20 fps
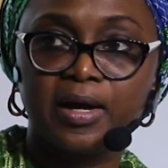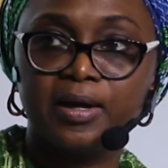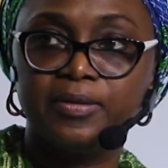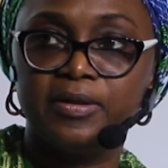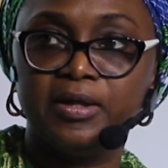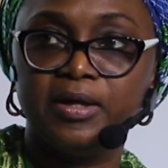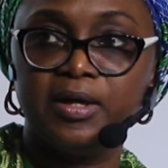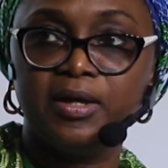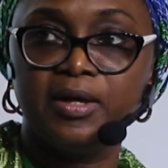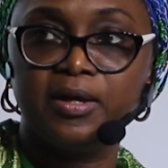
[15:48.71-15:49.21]

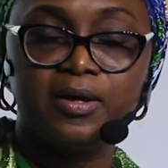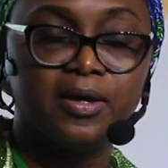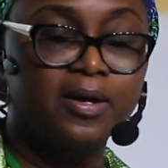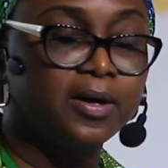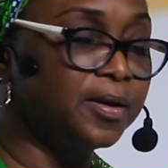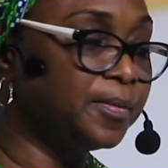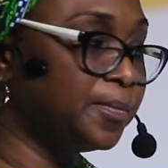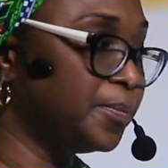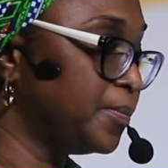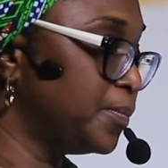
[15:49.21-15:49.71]
the
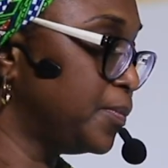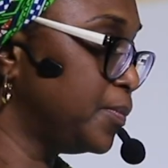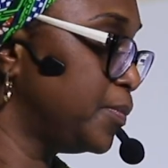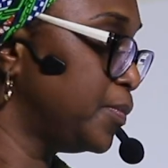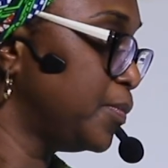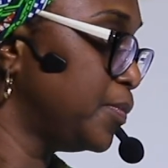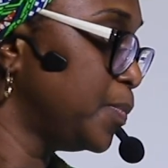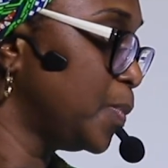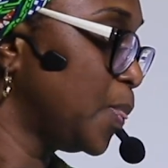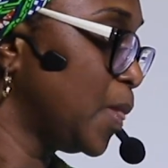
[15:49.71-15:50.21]

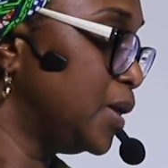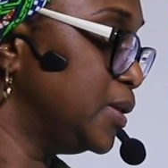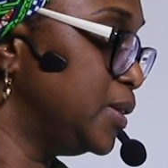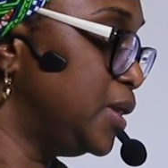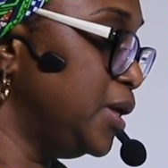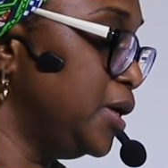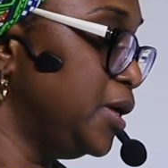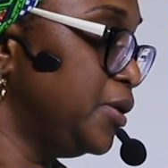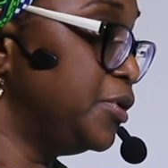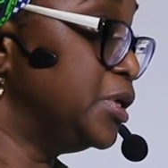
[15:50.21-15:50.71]

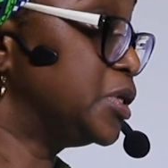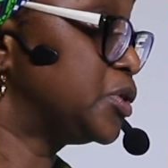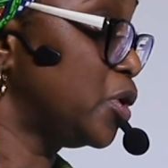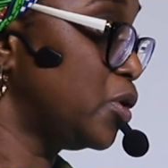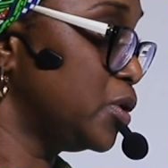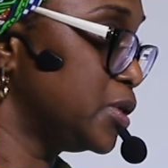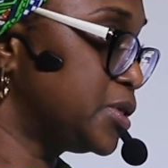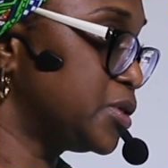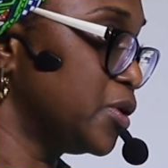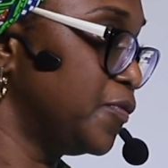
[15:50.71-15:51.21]

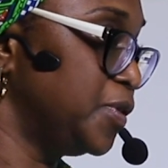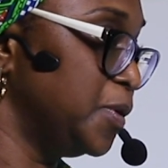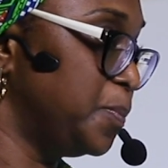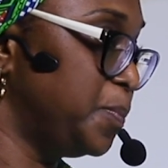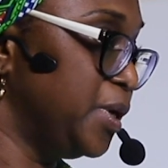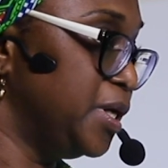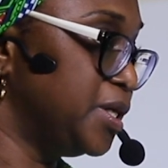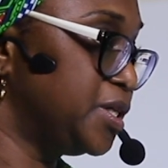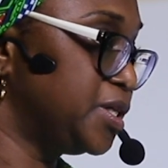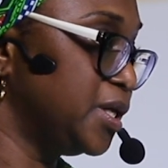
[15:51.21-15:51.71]
results of the
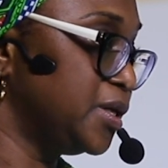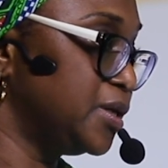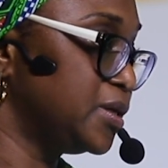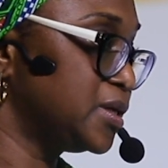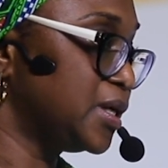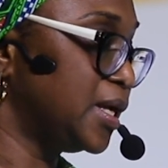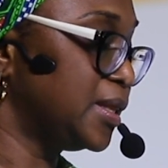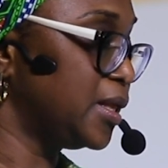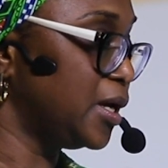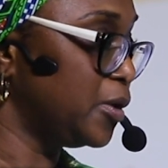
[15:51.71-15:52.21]

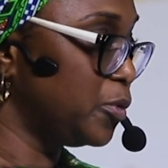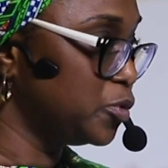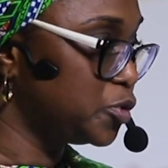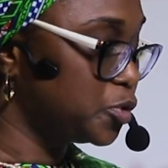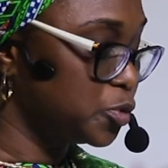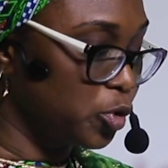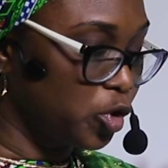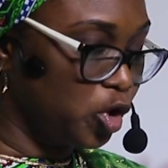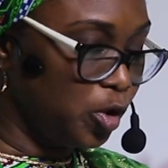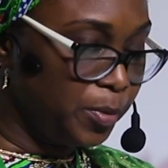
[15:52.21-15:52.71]
patient and then
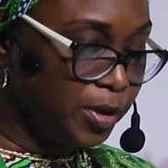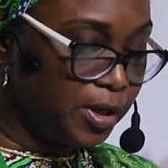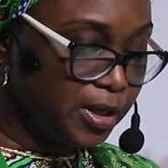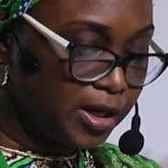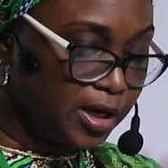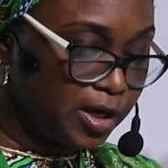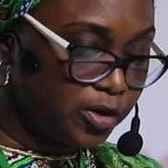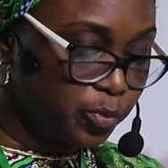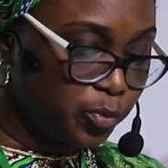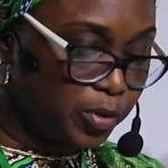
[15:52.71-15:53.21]
also
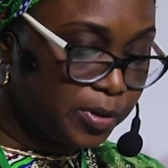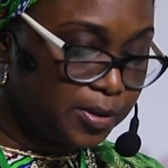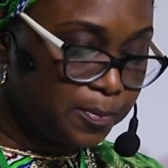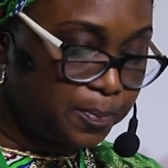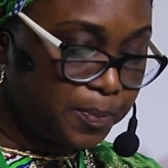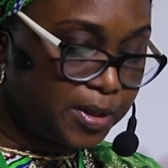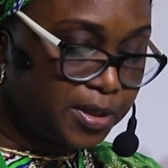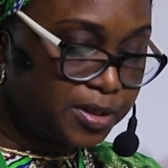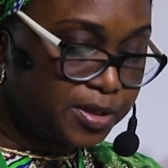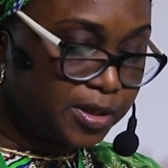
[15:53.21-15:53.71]
communicate with the
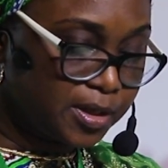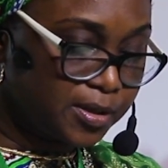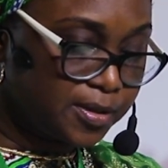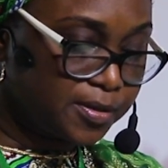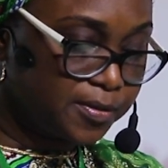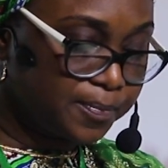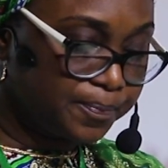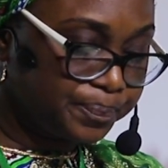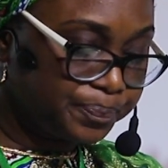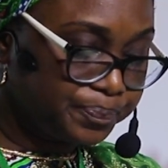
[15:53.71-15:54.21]
patient.